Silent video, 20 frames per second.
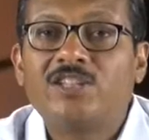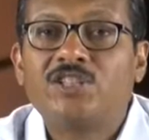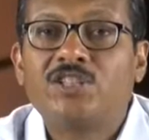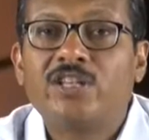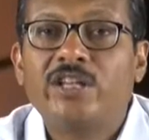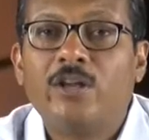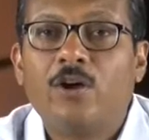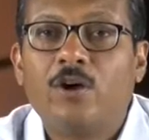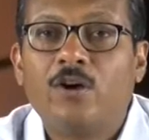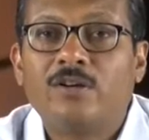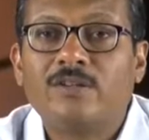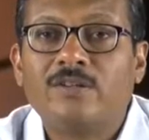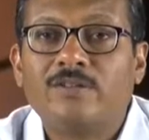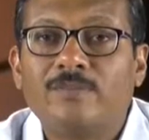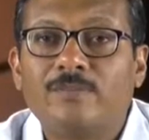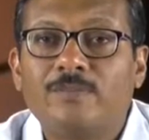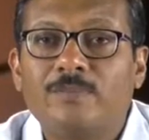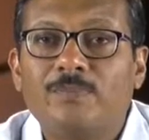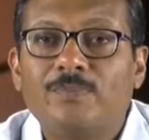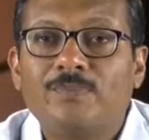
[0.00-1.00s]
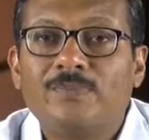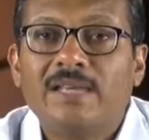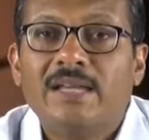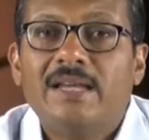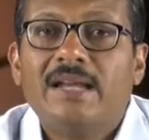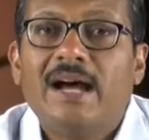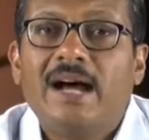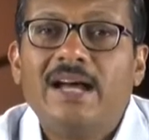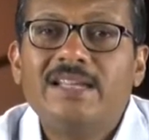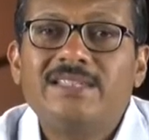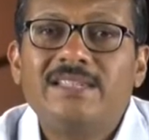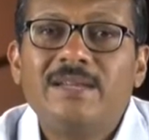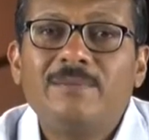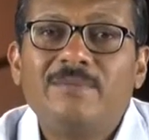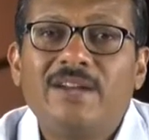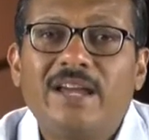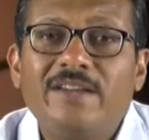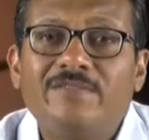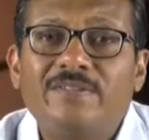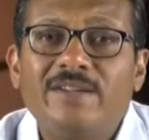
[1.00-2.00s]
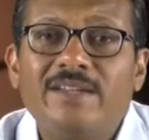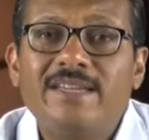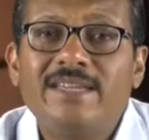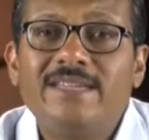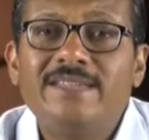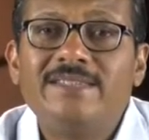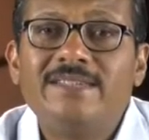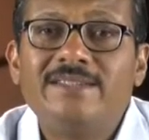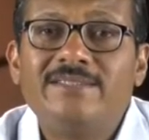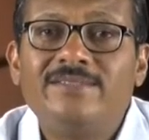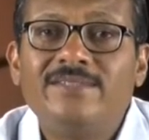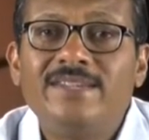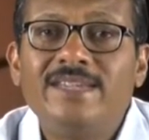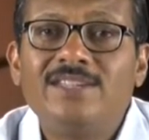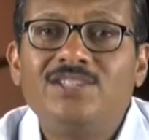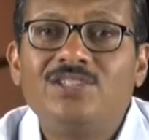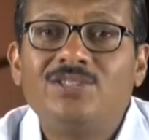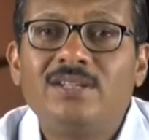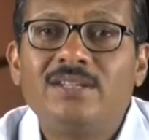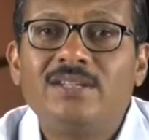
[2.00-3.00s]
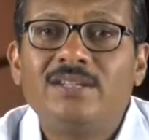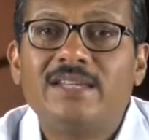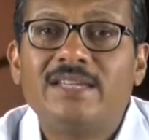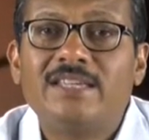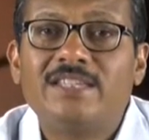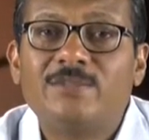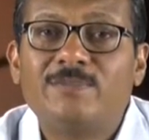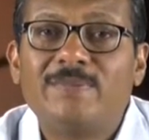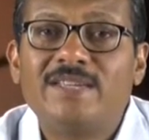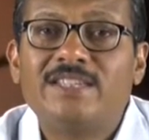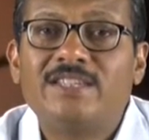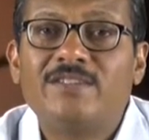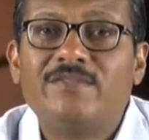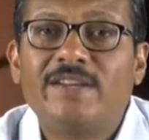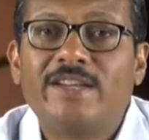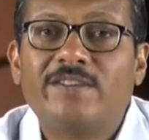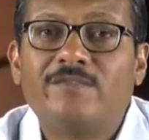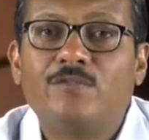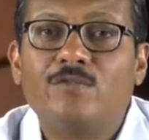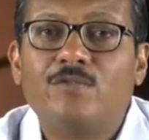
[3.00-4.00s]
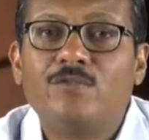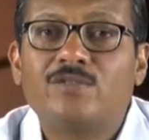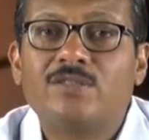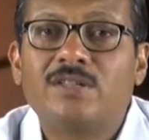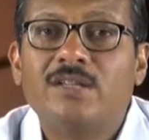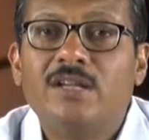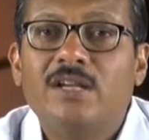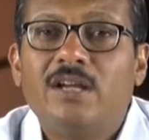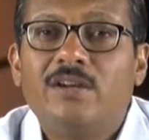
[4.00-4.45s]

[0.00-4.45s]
Shillong. Assam Rifle is a region specific force